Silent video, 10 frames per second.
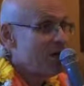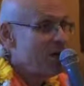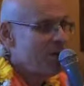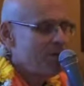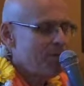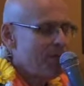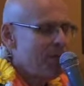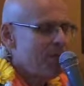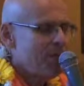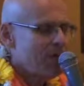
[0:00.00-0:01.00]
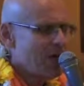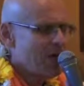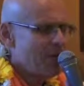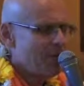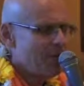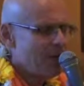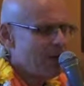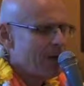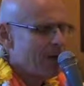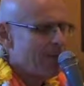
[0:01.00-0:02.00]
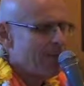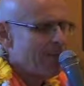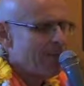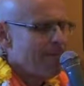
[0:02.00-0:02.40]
we are playing the game. Um,